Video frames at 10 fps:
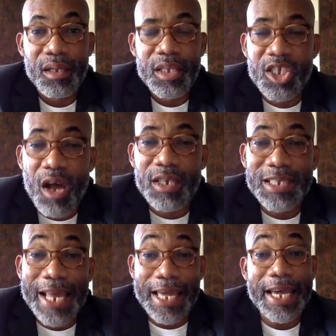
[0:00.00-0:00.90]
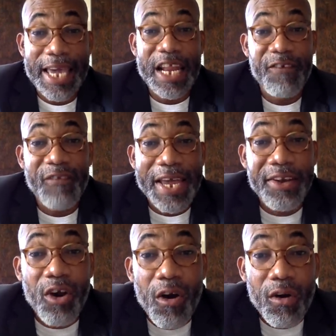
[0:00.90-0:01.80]
songs like a Kenneth I
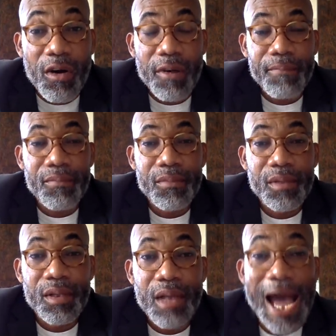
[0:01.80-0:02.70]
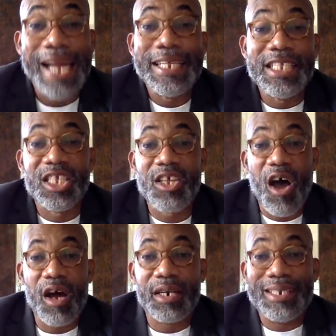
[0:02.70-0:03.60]
know. And it's
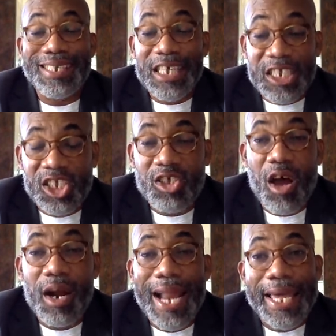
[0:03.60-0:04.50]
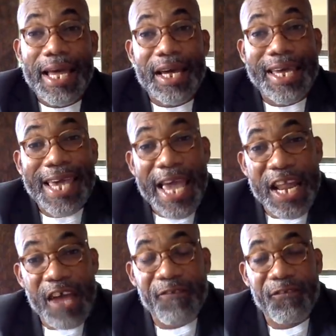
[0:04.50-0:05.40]
sung like a
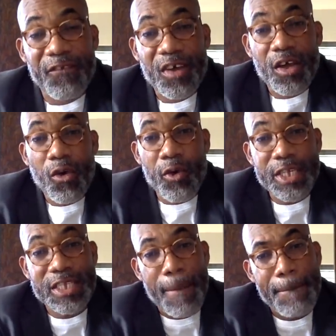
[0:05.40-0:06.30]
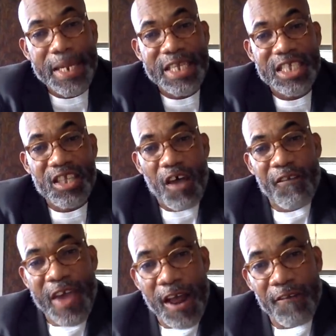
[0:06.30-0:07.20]
Kenneth who is the Minister
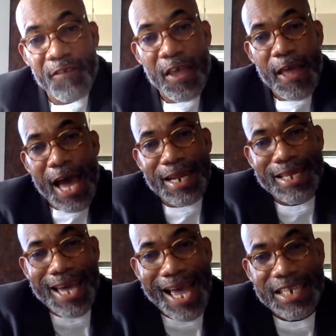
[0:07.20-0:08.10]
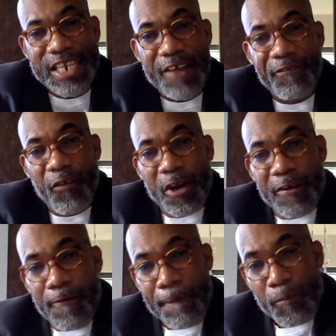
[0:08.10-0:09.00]
of Health and candidate for
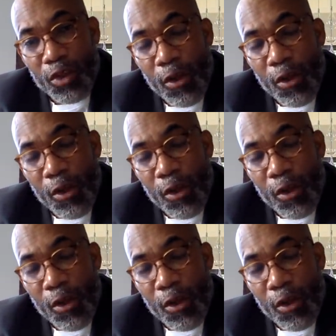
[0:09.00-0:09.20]
the